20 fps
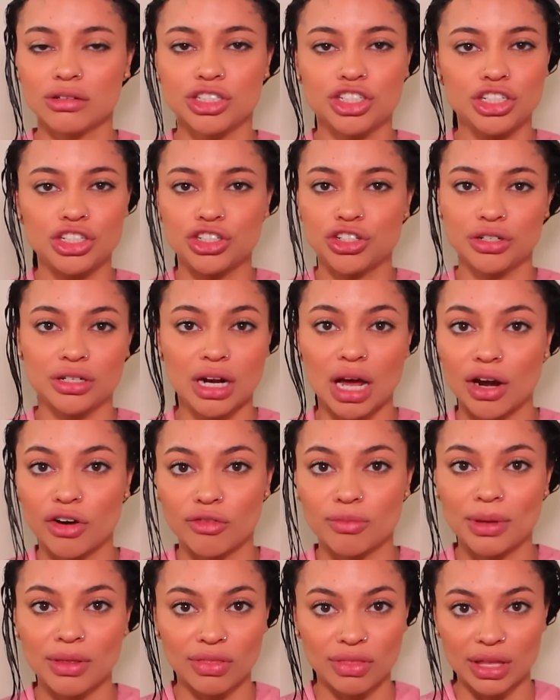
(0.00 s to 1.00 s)
She should not
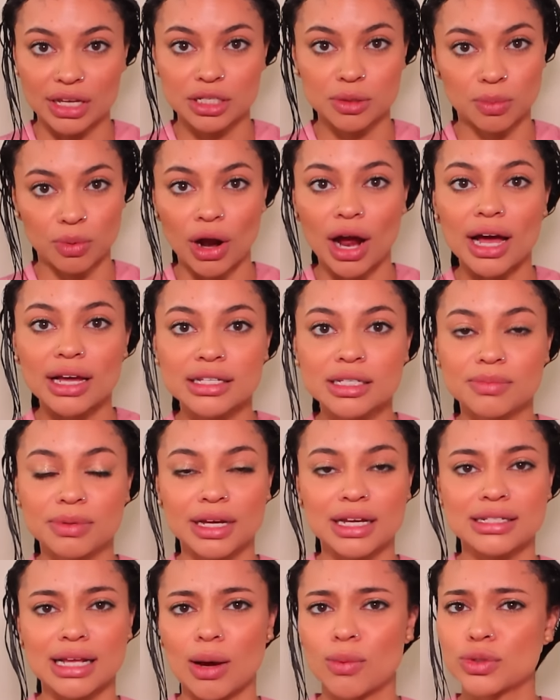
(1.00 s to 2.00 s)
have been this pressed
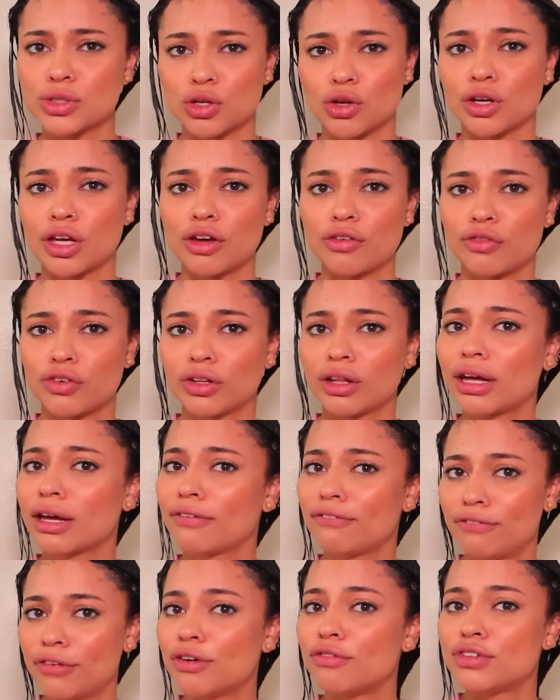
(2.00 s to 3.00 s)
because I was looking for like
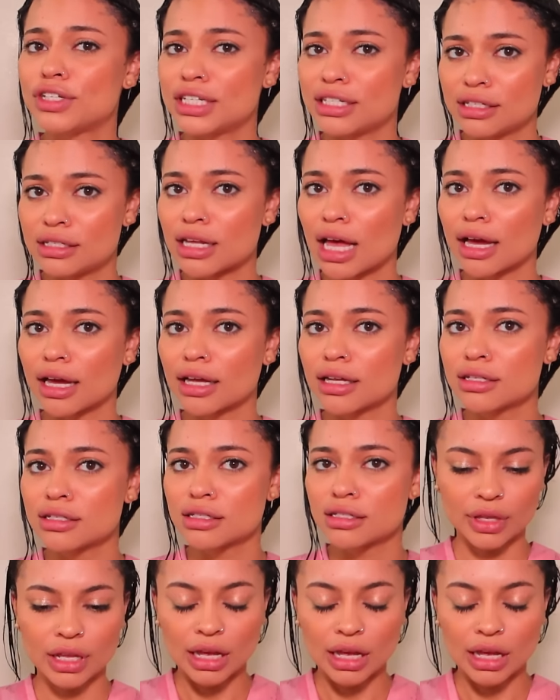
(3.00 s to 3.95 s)
15 seconds.